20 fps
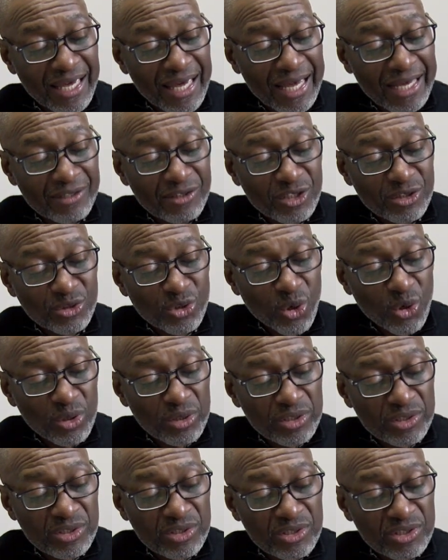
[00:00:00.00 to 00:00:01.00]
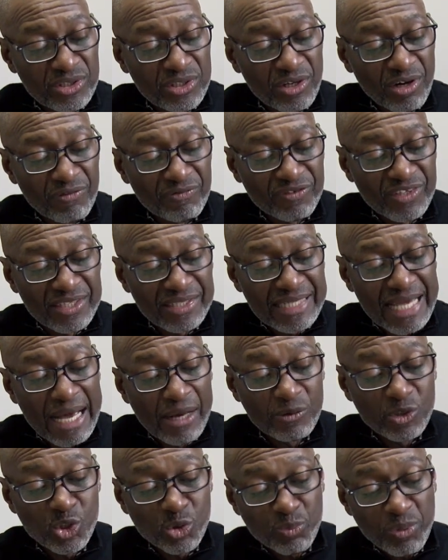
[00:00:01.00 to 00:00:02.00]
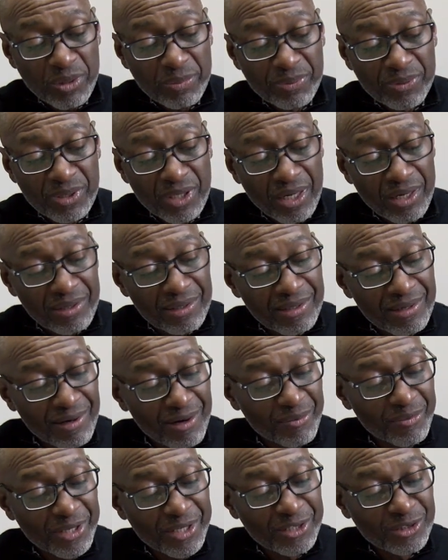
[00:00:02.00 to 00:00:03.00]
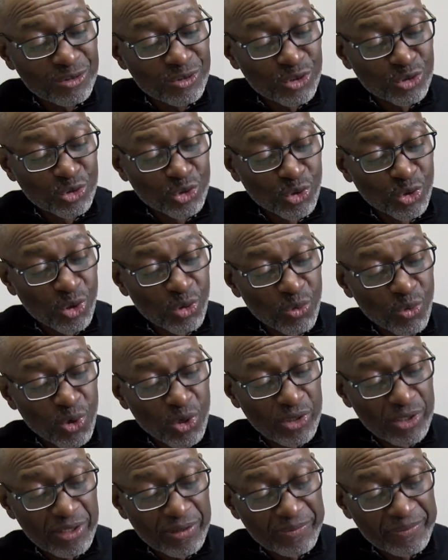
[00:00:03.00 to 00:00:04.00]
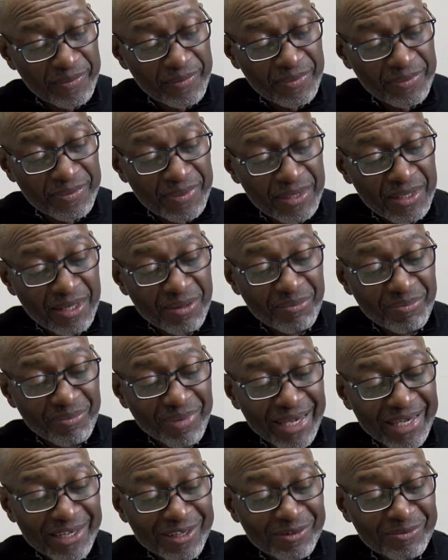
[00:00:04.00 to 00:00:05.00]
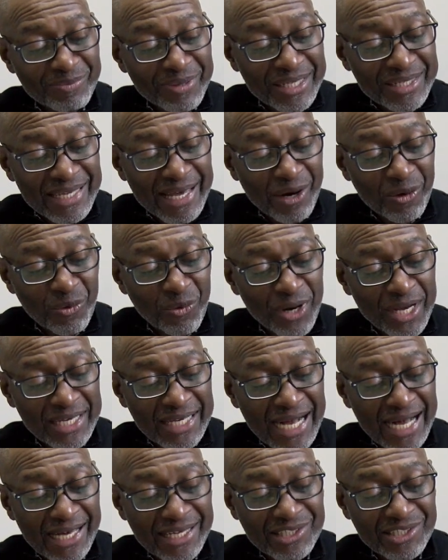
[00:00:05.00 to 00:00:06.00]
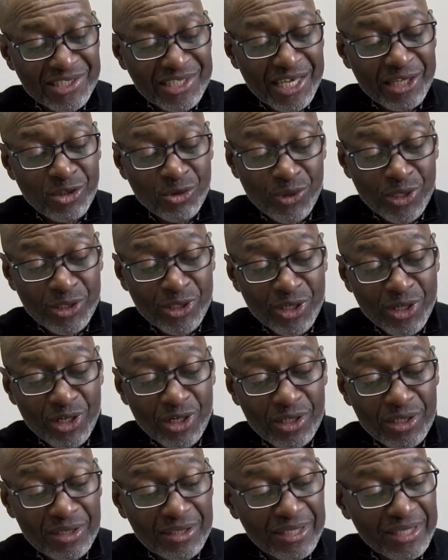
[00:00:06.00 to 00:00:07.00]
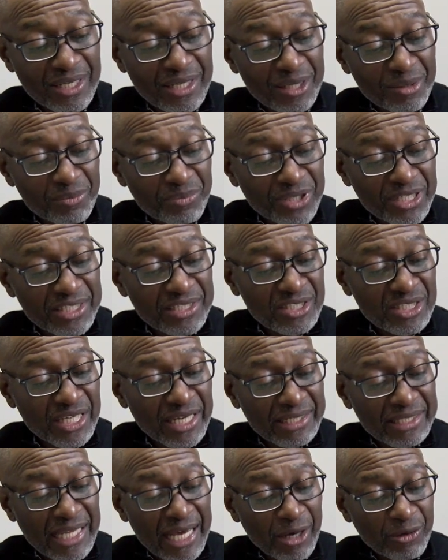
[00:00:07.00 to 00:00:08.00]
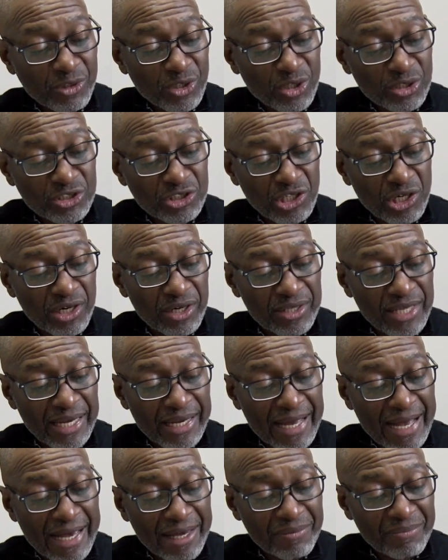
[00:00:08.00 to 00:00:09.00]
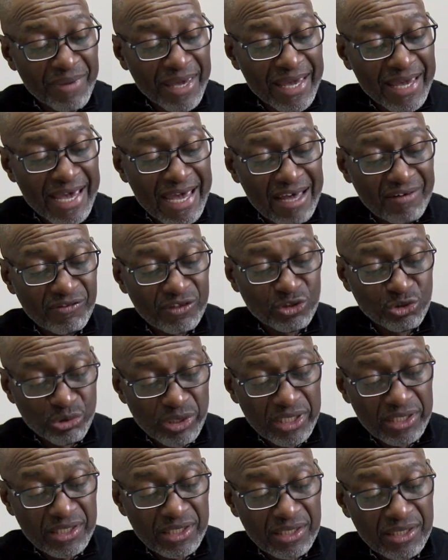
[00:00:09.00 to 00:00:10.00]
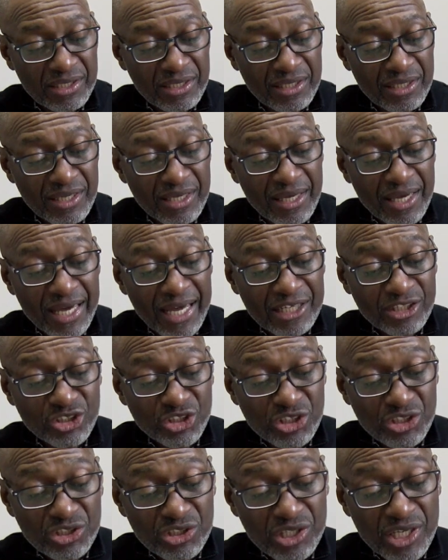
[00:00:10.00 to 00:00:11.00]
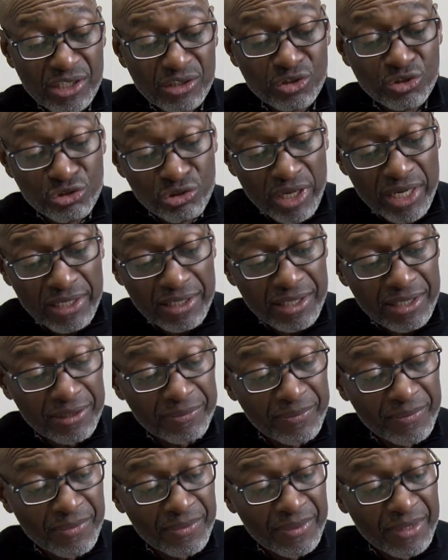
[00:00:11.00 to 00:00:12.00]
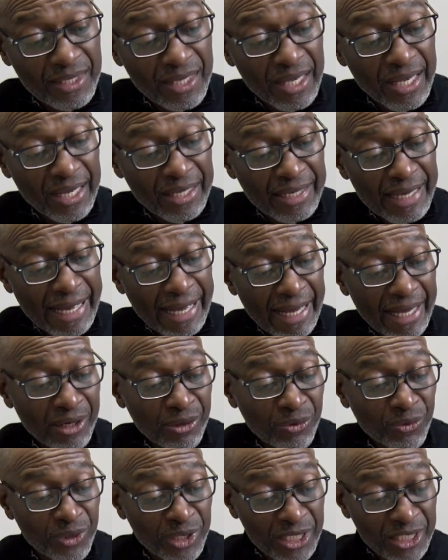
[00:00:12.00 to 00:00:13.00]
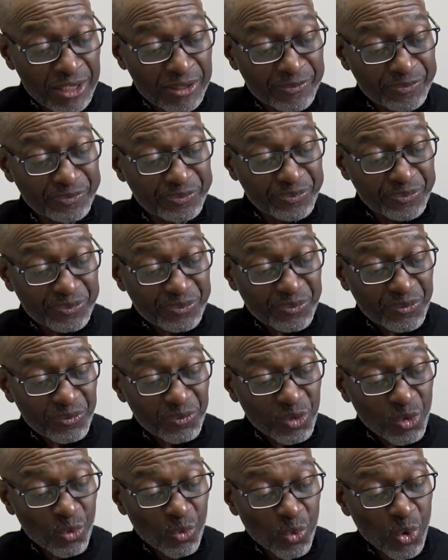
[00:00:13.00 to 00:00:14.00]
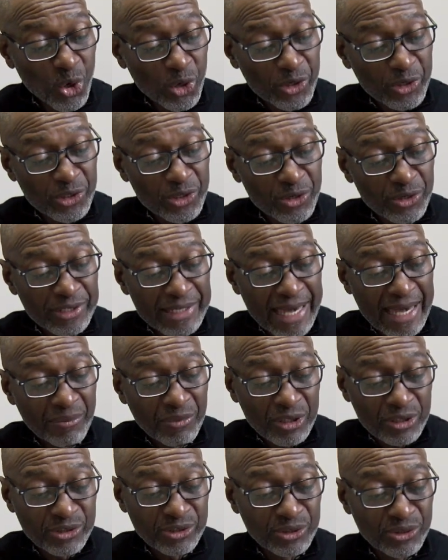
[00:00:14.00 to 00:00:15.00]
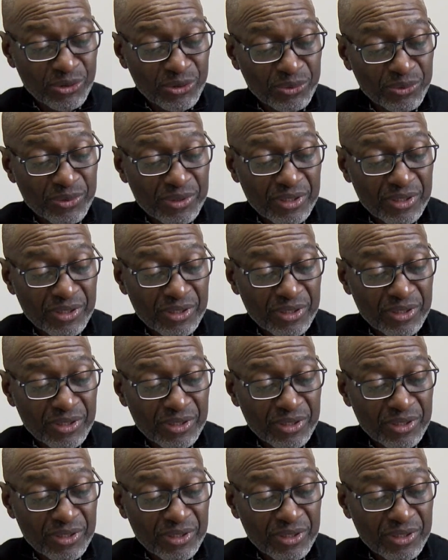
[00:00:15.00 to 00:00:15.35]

and the daughters of the townspeople are coming to draw water. May it be that when I say to a girl, please let down your jar that I may have a drink, and she says, drink, and I will water your camel too.